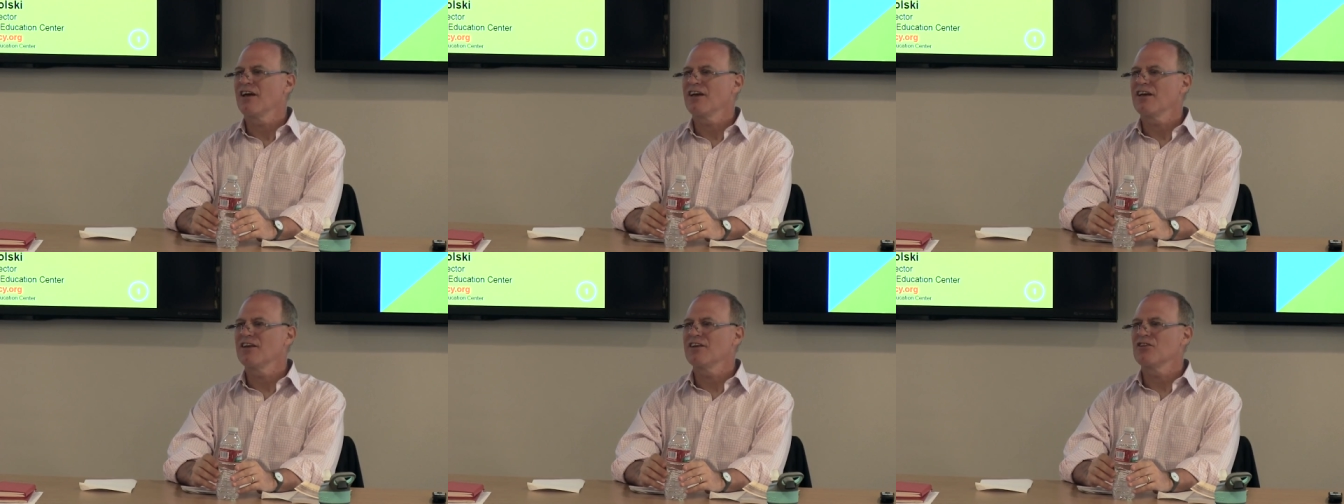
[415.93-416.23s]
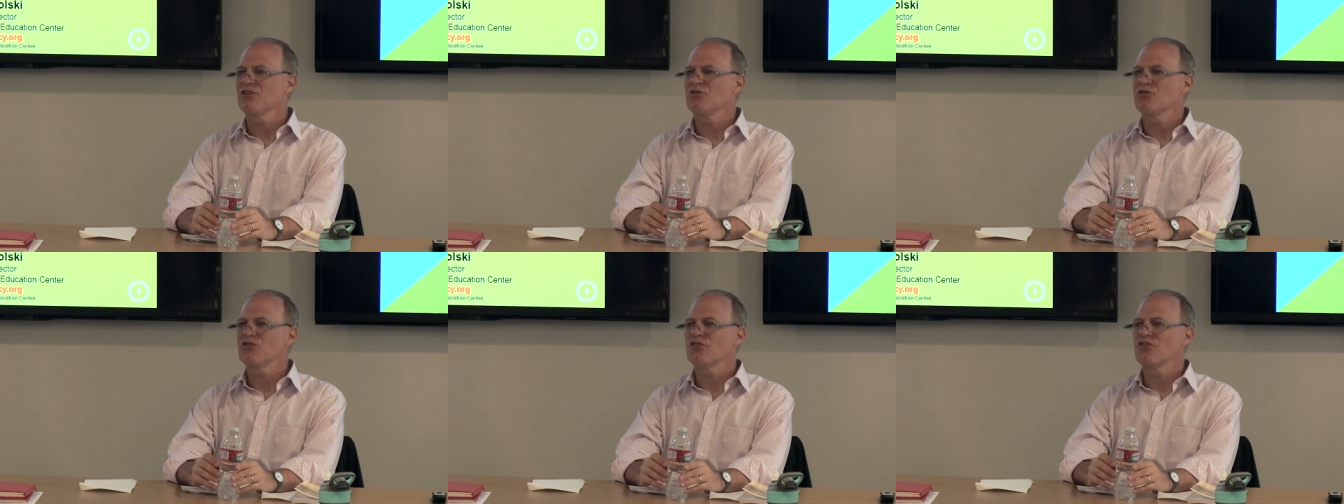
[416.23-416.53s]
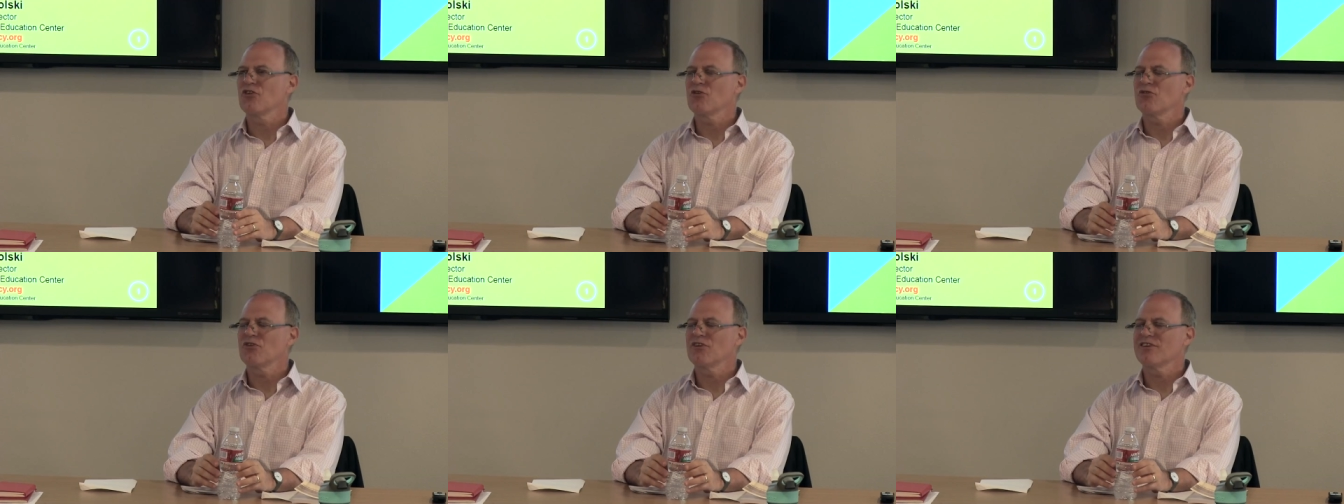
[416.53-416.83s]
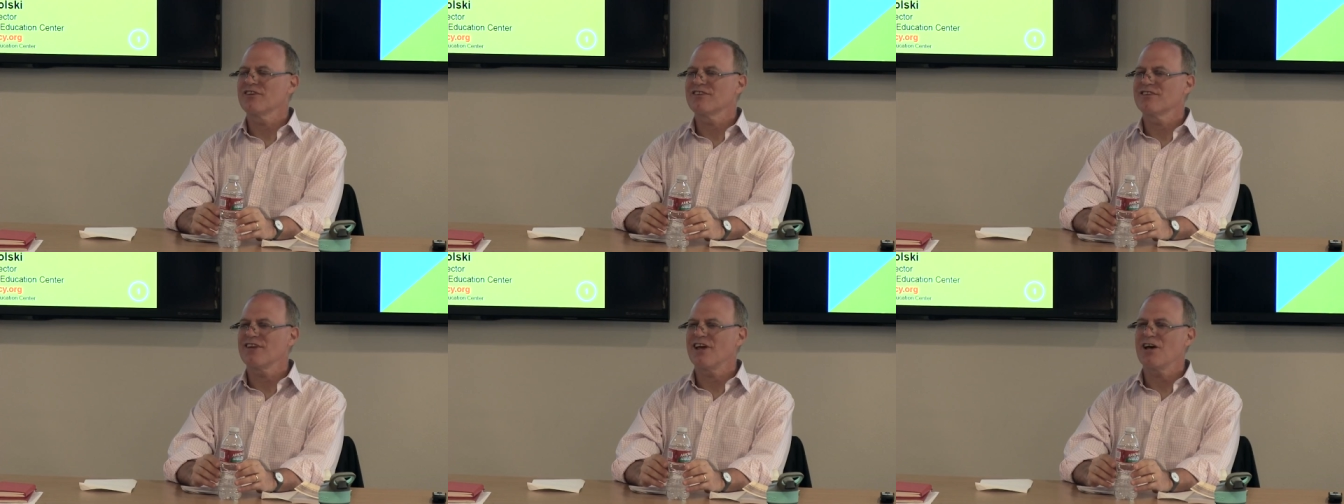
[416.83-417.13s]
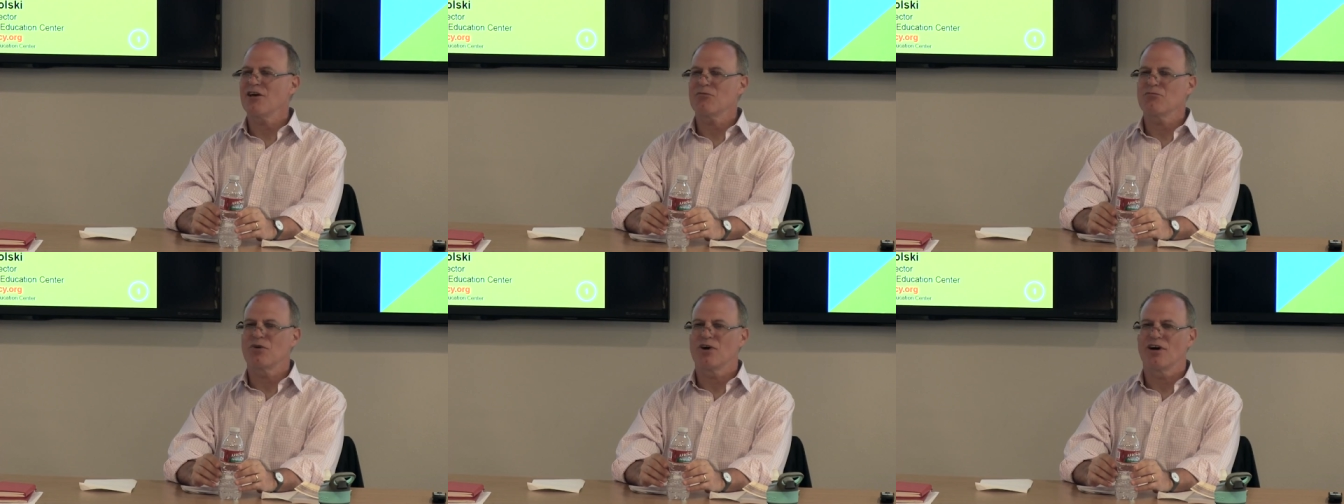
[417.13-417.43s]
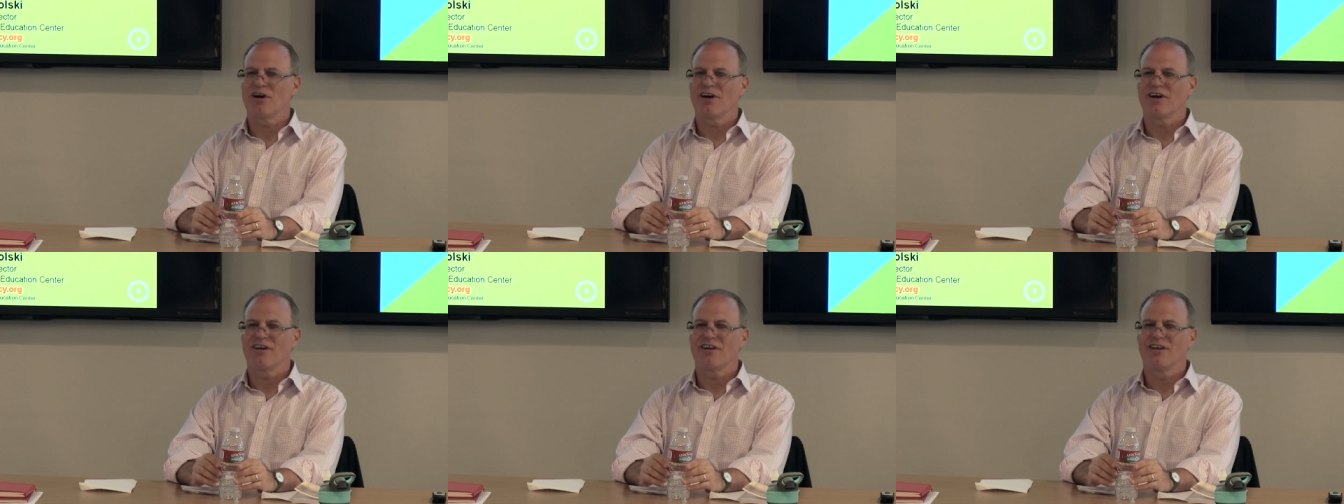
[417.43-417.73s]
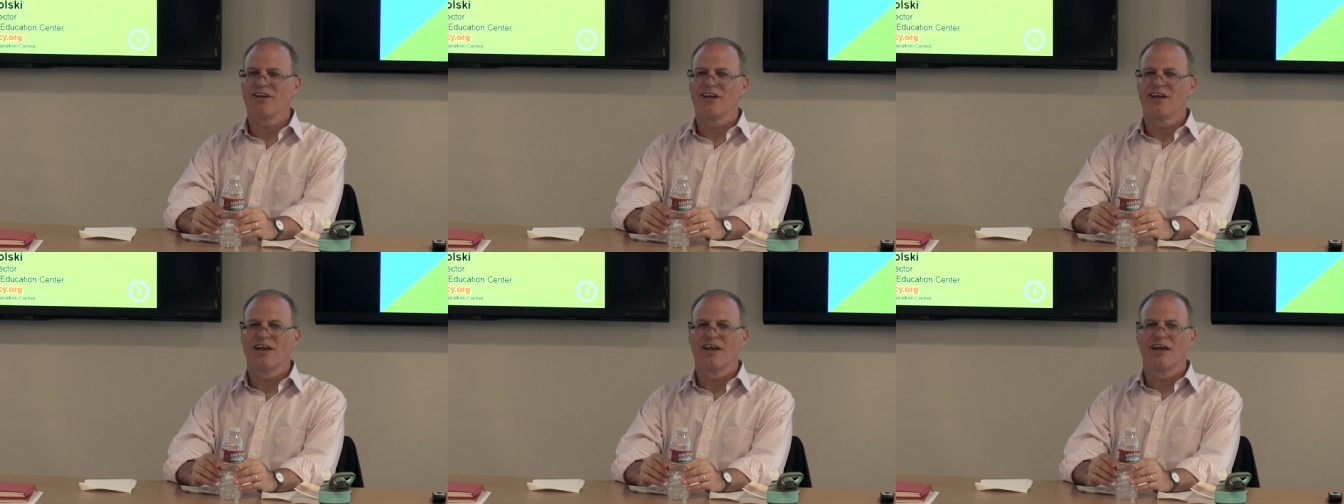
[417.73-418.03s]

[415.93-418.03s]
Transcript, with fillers: in the Soviet stockpile